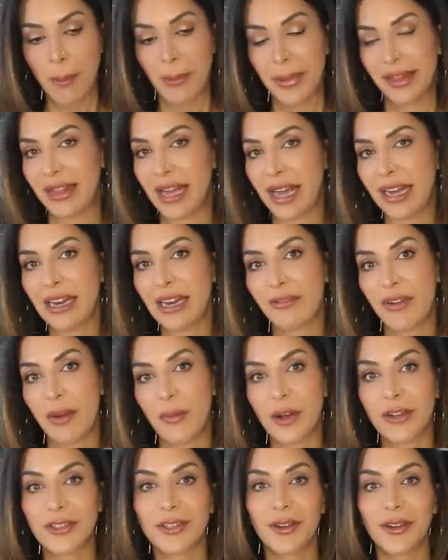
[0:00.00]
But then if
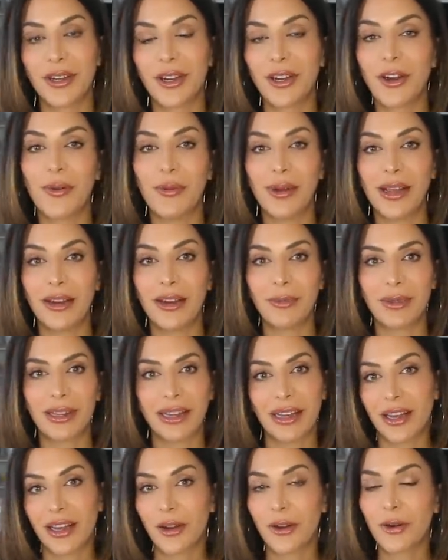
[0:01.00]
I'm also gonna go in
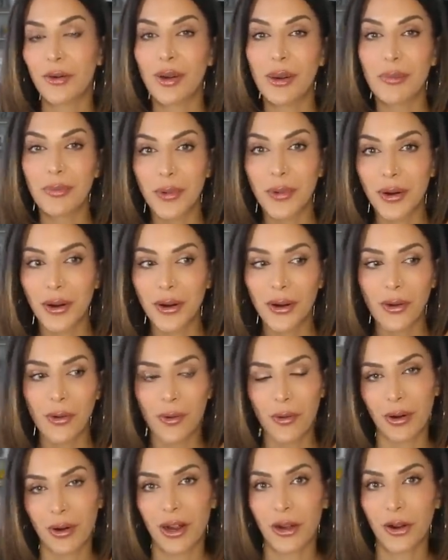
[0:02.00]
with like a crimper or